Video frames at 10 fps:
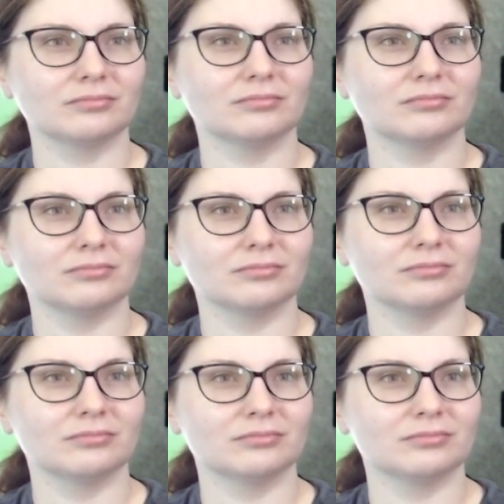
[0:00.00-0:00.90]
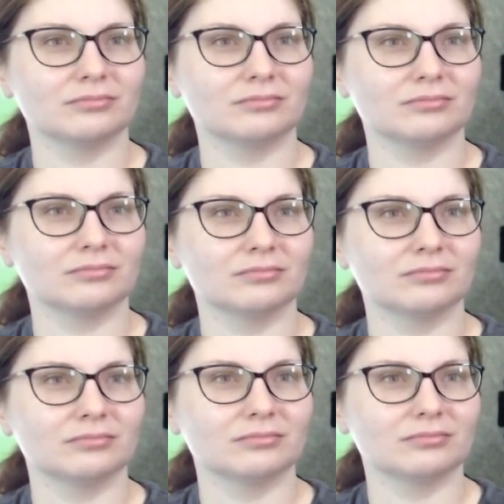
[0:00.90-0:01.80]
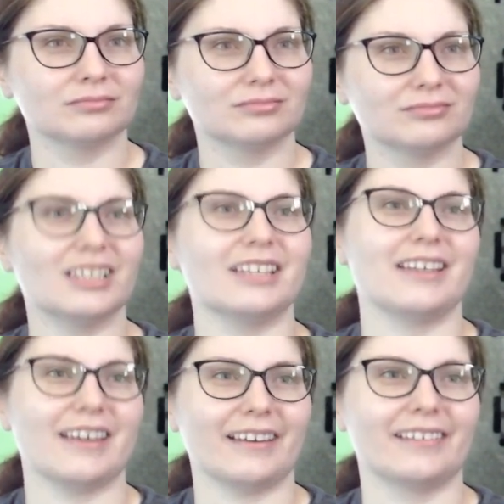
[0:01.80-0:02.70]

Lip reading: (not speaking)